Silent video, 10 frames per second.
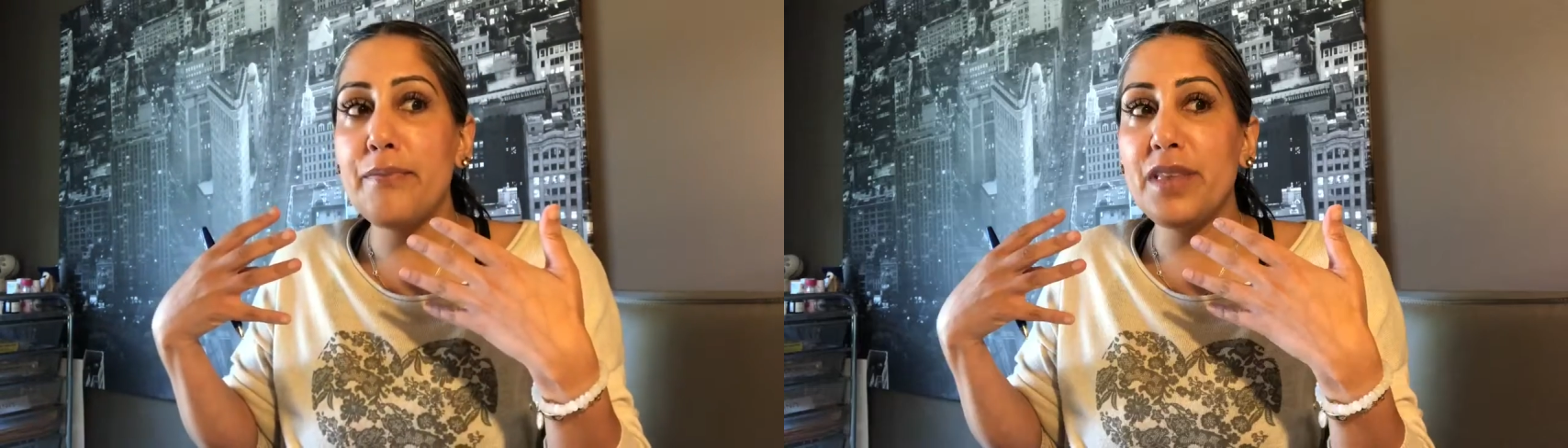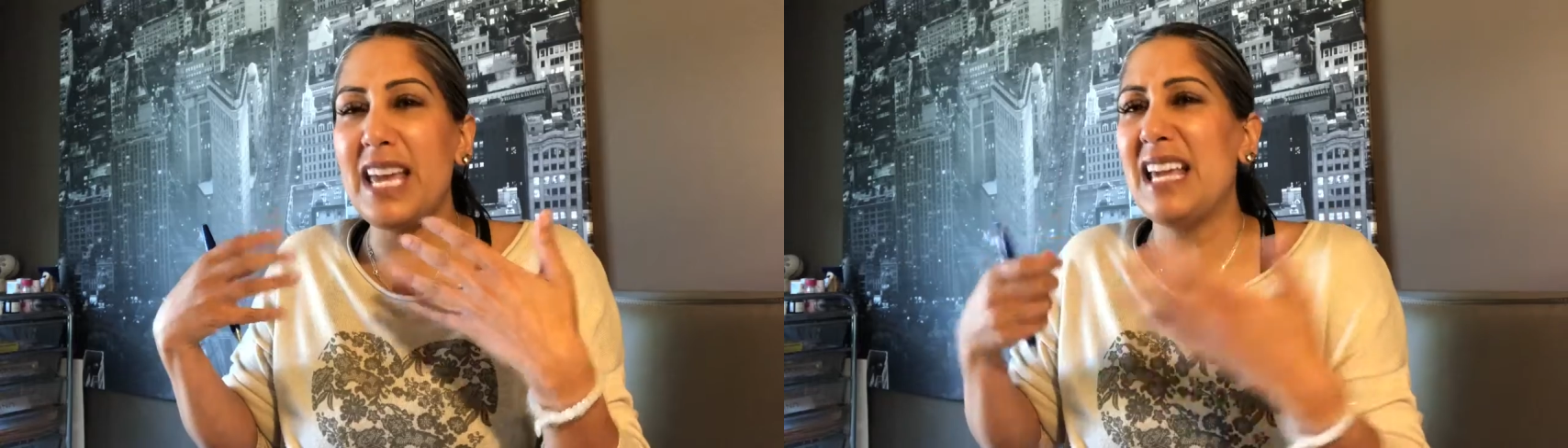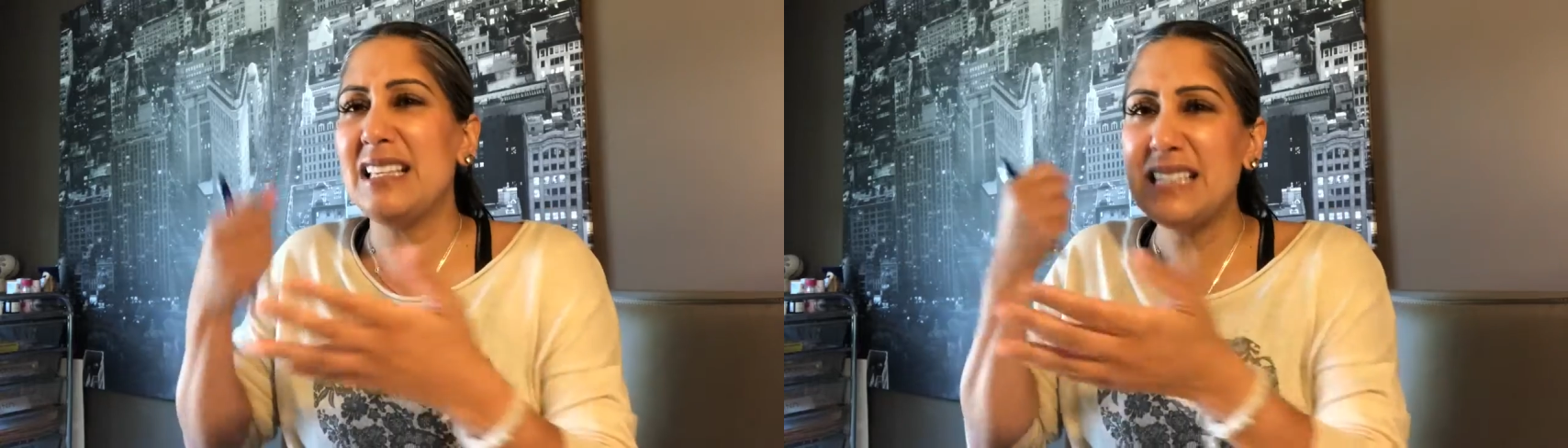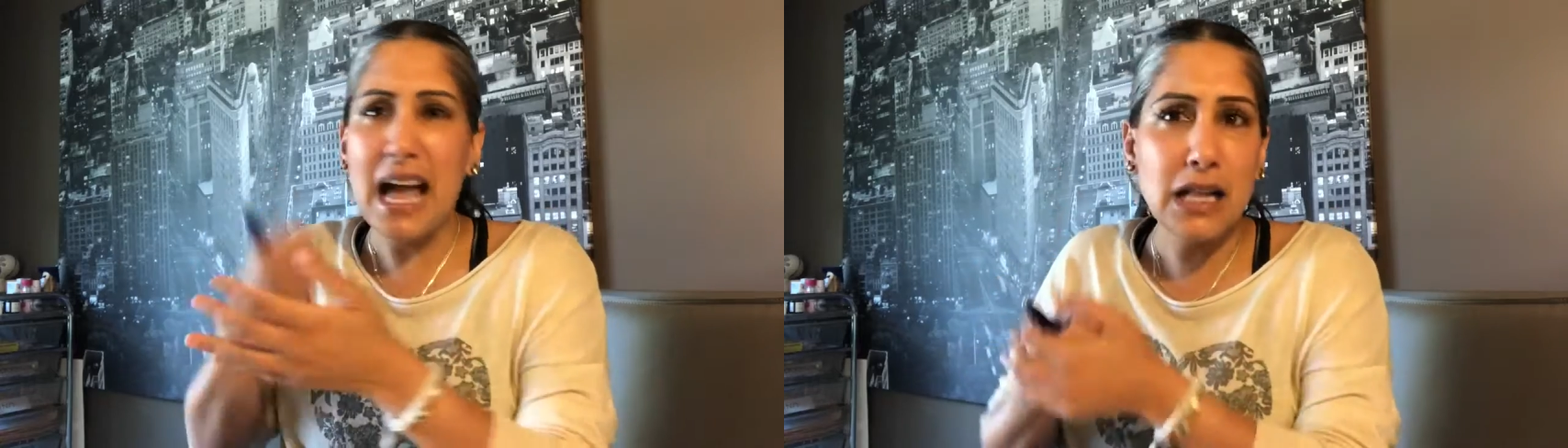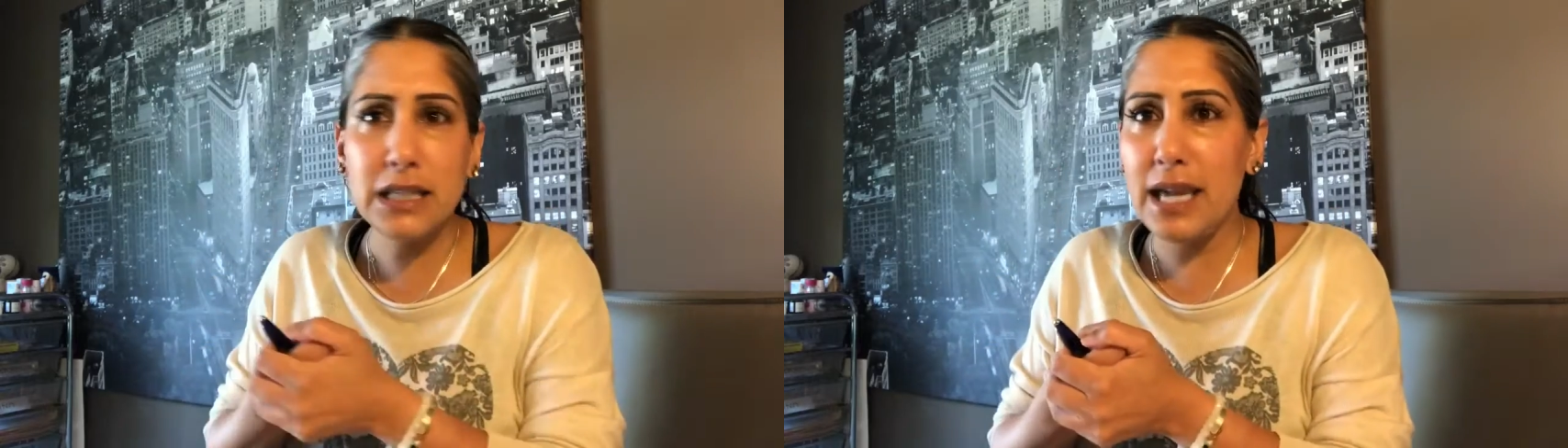like
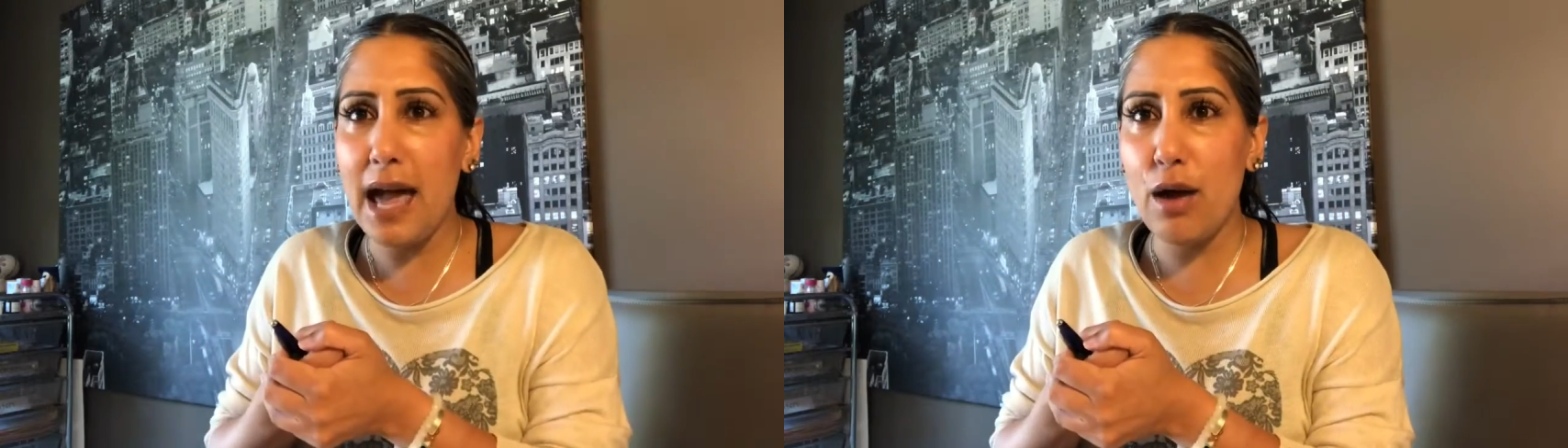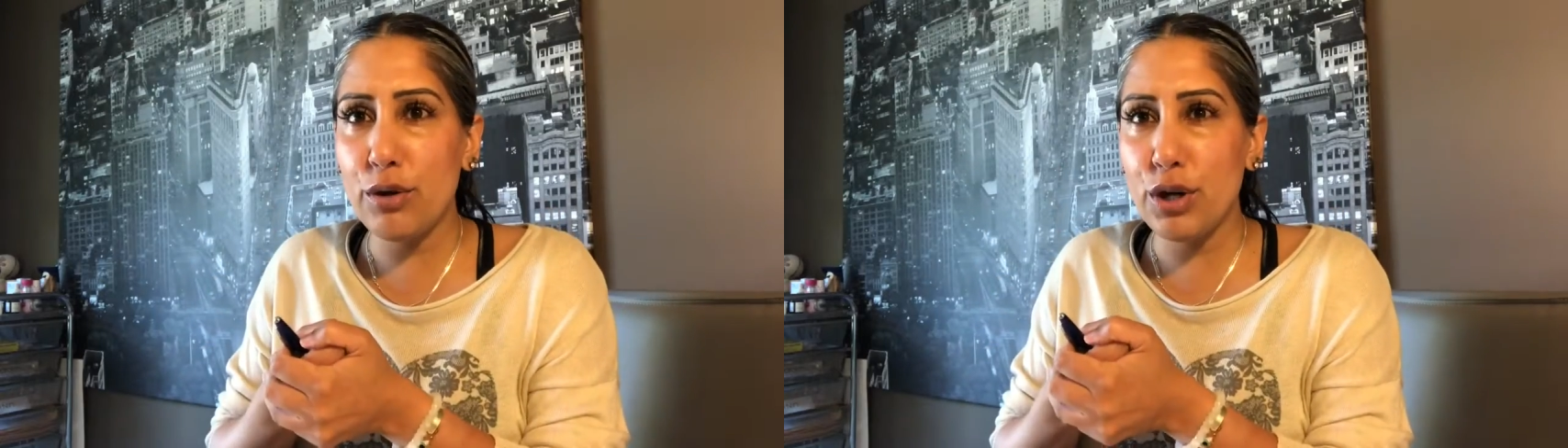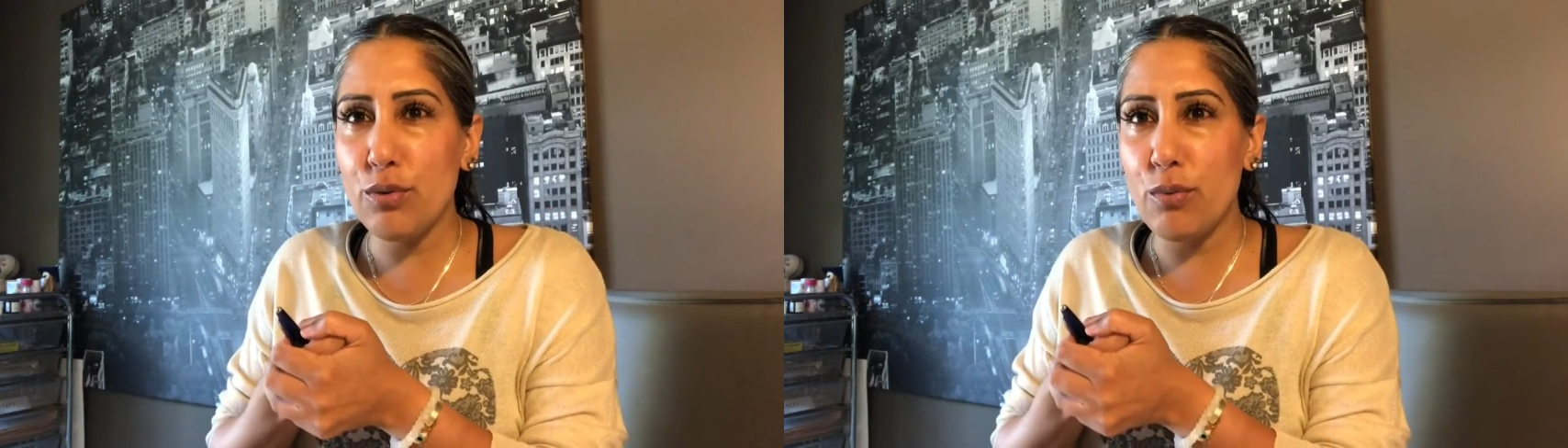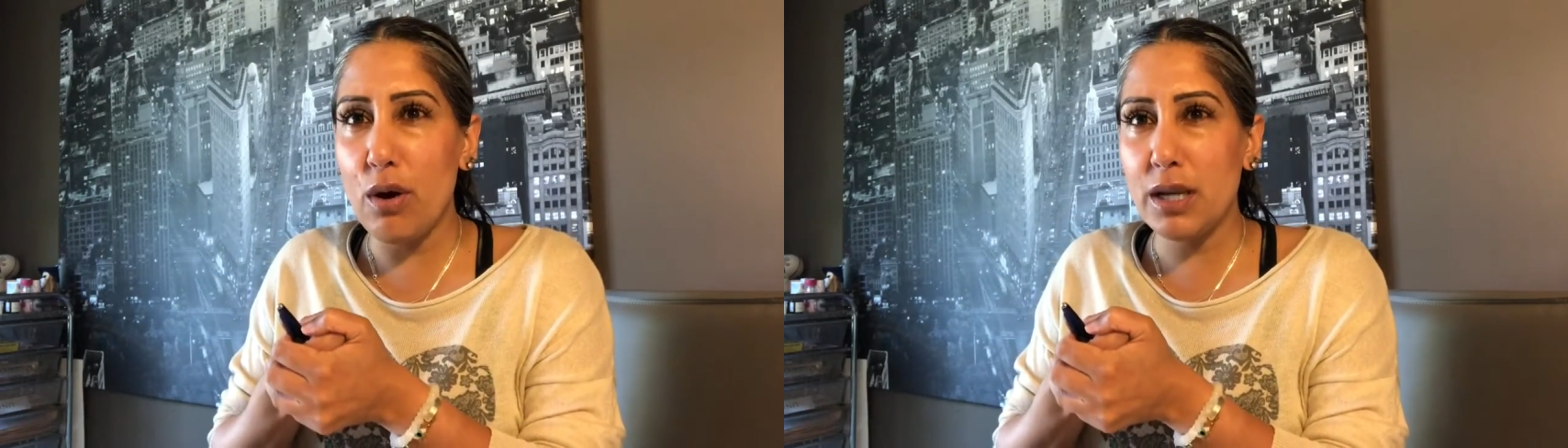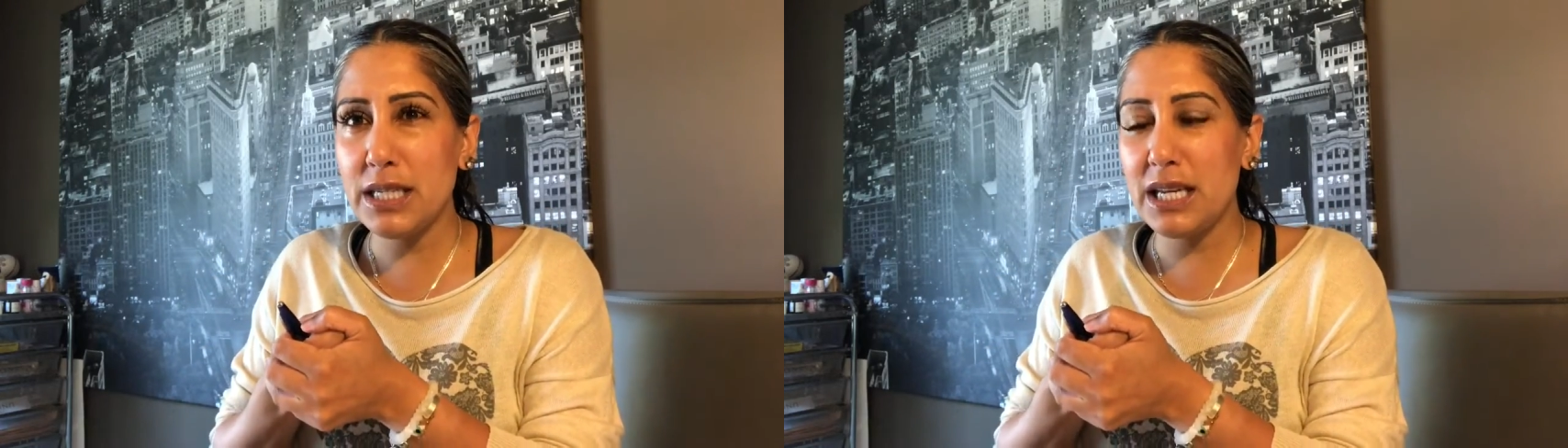exactly how you
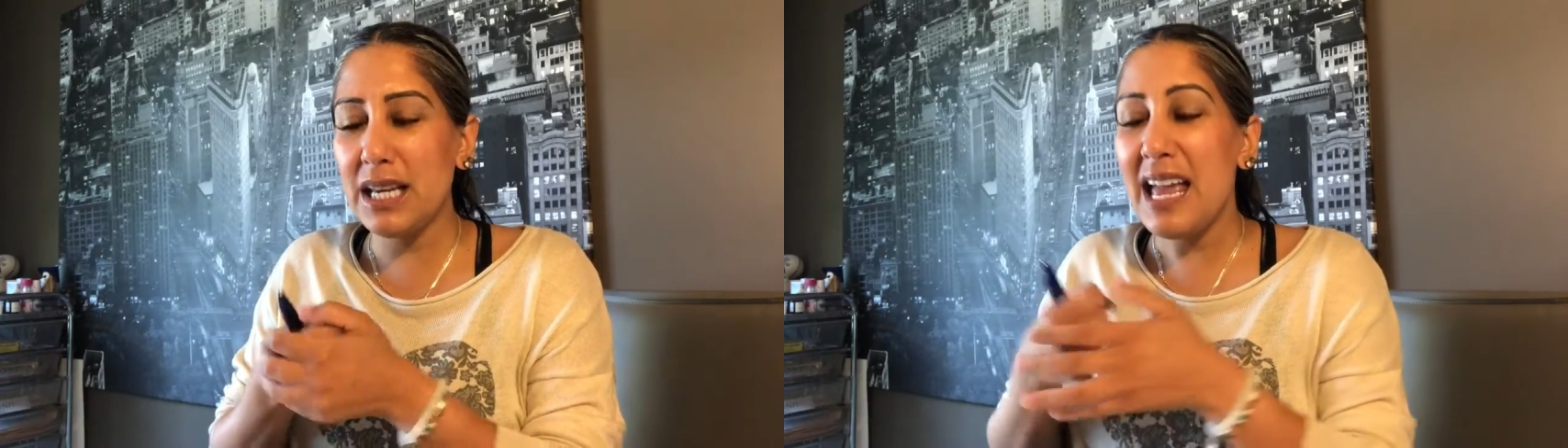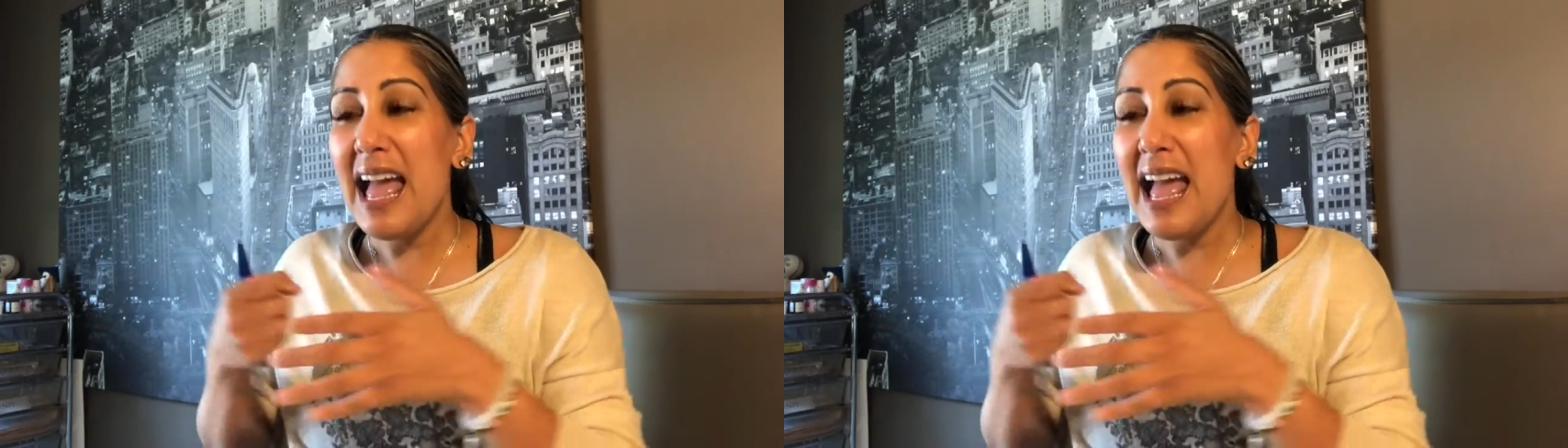want it.